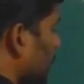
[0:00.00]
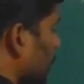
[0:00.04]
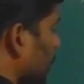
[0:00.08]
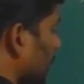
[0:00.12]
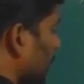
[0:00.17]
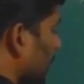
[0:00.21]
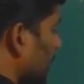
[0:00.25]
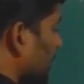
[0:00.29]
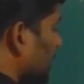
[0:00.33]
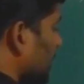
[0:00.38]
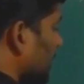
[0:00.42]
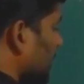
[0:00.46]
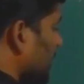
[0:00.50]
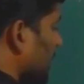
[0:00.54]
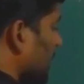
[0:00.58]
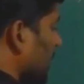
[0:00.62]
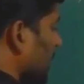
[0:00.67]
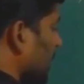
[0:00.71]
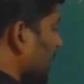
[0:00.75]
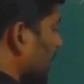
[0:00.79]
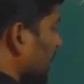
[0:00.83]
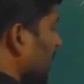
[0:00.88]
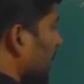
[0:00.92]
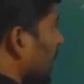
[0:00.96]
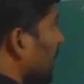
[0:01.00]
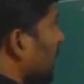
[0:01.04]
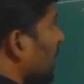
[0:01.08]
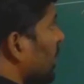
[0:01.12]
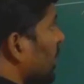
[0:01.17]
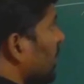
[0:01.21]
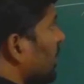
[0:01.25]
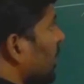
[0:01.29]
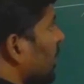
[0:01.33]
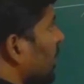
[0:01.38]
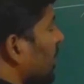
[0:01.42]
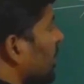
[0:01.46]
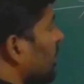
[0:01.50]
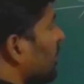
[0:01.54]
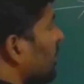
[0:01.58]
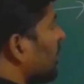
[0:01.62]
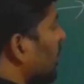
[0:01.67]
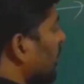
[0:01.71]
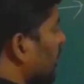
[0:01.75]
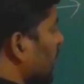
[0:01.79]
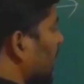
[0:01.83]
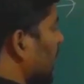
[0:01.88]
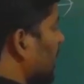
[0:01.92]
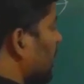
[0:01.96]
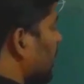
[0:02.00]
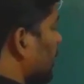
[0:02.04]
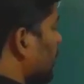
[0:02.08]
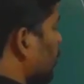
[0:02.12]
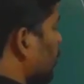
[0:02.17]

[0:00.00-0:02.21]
2xe. That is given as